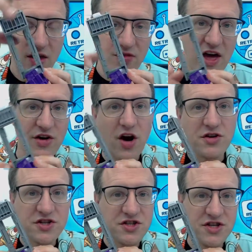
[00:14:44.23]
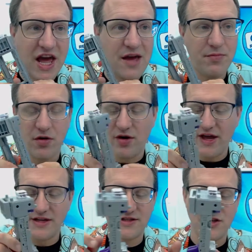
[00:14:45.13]
that are stable.
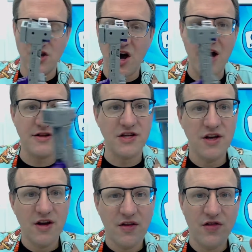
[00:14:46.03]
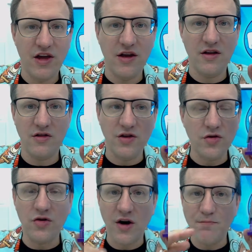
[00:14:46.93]
It's not the
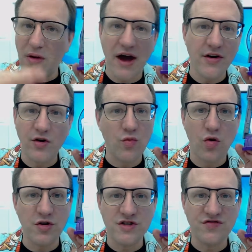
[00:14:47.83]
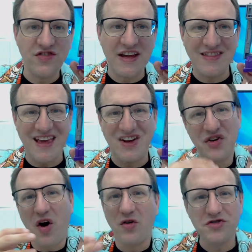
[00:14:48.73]
little Combiner Wars feet that could
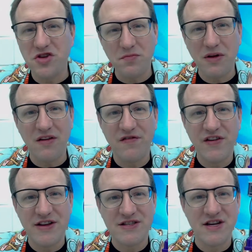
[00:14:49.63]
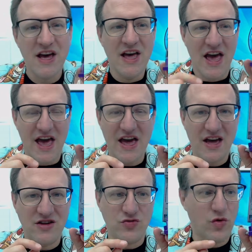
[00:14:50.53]
also be a fist
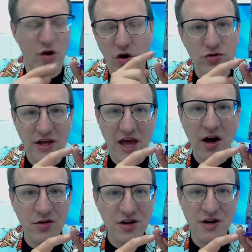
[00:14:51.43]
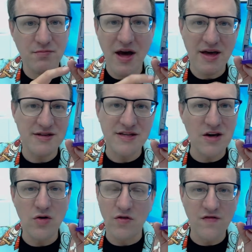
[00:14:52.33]
and were only held in by a
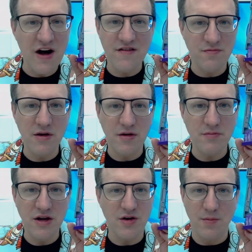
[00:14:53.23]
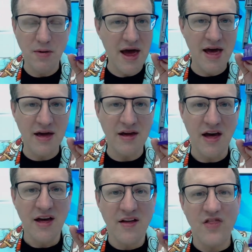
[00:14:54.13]
single five millimeter peg
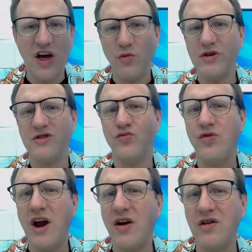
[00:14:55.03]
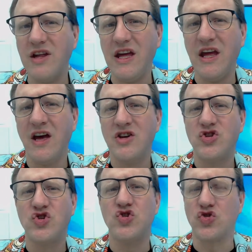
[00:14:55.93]
that was rarely
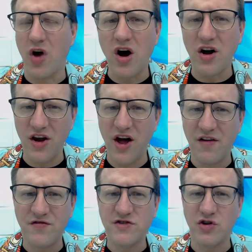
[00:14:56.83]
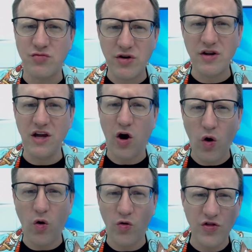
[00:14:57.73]
strong enough to really
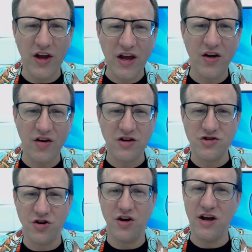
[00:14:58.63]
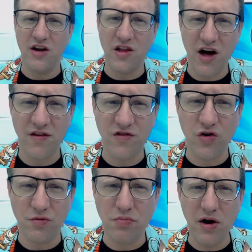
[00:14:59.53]
hold the character in a lot of
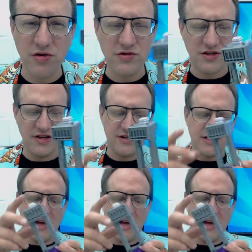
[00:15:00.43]
good poses.